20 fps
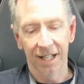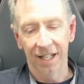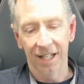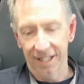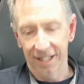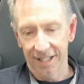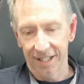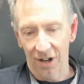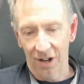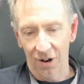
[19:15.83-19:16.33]

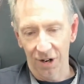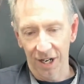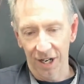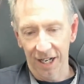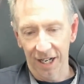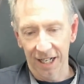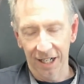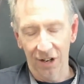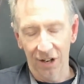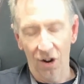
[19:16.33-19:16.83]
So
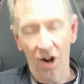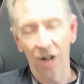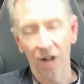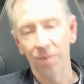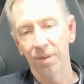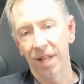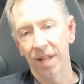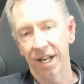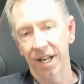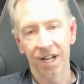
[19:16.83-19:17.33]
in
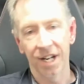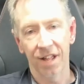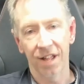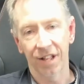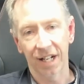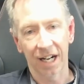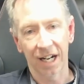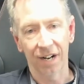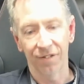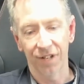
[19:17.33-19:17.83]
line with that, another
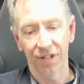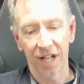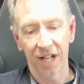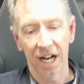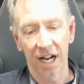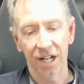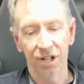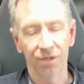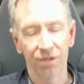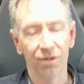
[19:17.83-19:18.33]

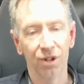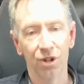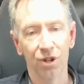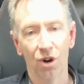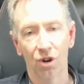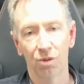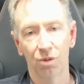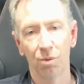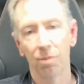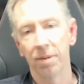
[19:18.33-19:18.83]
clarification for
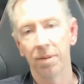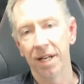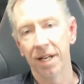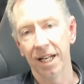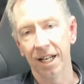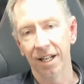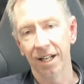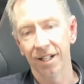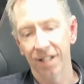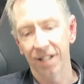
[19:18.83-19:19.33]
Josh will
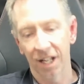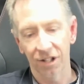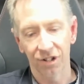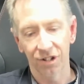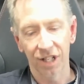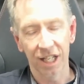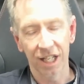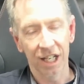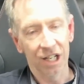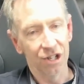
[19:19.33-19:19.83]
be, does
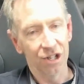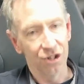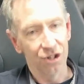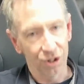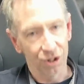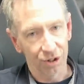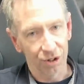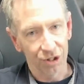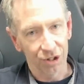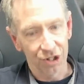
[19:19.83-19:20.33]
the
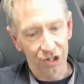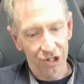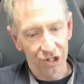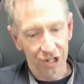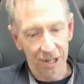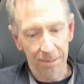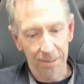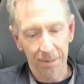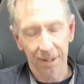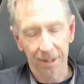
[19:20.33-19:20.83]
endurance
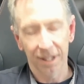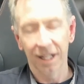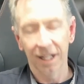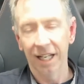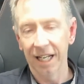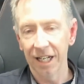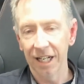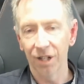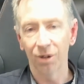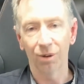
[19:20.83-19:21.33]
chip
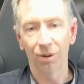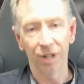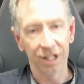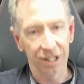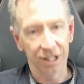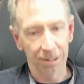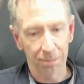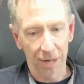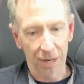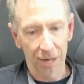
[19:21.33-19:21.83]

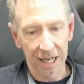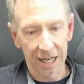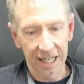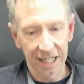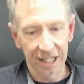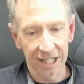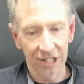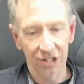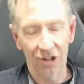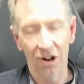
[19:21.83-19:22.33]
increase the
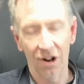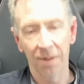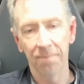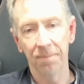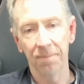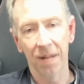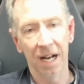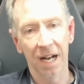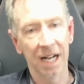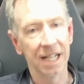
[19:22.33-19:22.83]
break-in
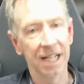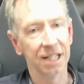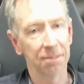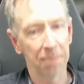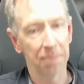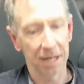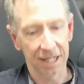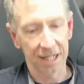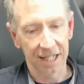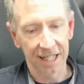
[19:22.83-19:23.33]
time,
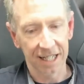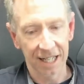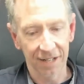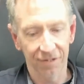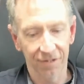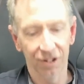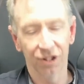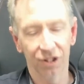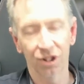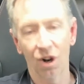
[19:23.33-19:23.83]
especially
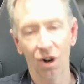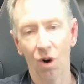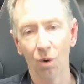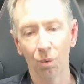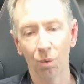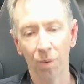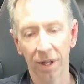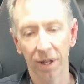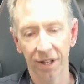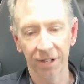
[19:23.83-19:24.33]
if it's
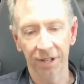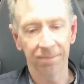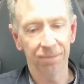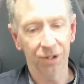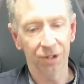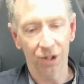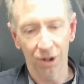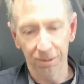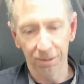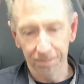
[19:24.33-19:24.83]
cold weather?
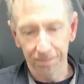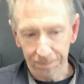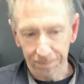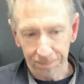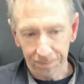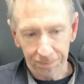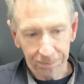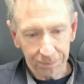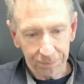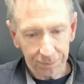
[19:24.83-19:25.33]
So
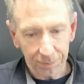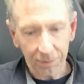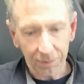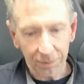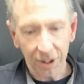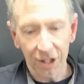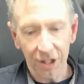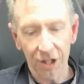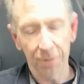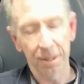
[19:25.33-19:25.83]

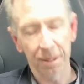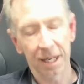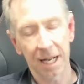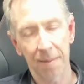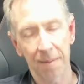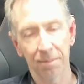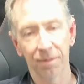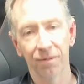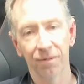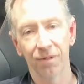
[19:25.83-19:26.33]
there'll be a
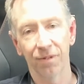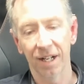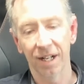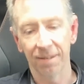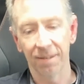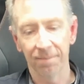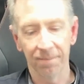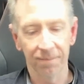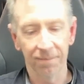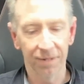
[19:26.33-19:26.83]
couple of
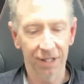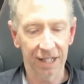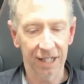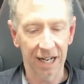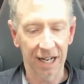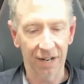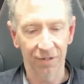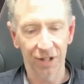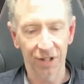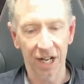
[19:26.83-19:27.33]

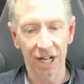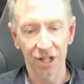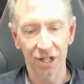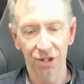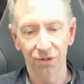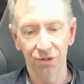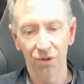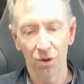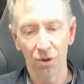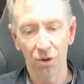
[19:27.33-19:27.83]

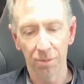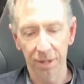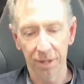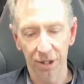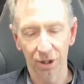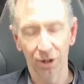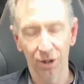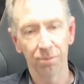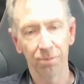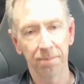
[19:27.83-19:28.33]
clarifications for me
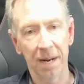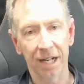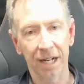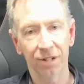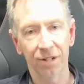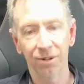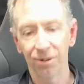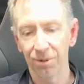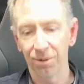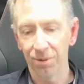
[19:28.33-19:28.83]
to loop back
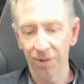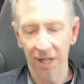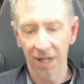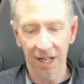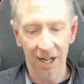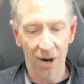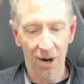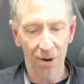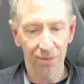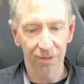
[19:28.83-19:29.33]
to
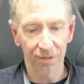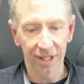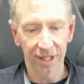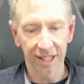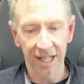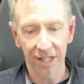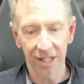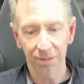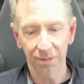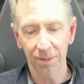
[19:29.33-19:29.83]
hopefully
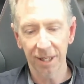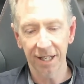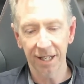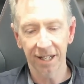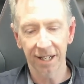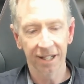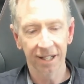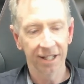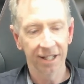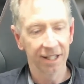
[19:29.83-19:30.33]
next week.